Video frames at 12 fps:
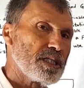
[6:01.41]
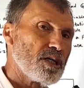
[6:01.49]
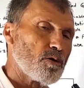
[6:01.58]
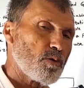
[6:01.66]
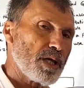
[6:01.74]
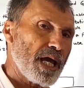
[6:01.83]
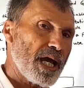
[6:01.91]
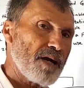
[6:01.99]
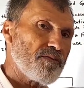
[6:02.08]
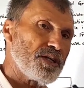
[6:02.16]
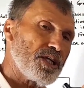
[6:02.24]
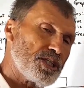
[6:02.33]
we have
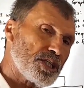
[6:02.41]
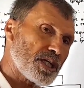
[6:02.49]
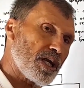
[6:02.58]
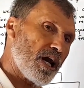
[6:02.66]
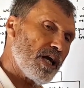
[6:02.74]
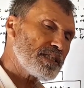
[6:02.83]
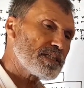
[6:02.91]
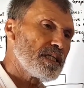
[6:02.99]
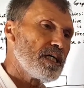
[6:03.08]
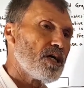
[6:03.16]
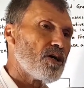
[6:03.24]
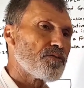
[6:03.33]
in each class,
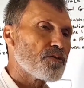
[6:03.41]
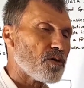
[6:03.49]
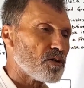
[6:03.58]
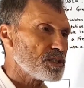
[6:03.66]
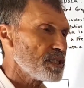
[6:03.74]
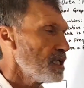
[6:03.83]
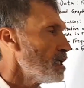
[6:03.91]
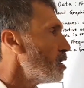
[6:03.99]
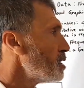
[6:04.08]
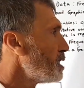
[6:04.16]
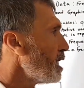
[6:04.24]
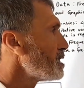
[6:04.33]
of course,
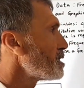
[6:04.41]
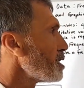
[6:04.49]
that's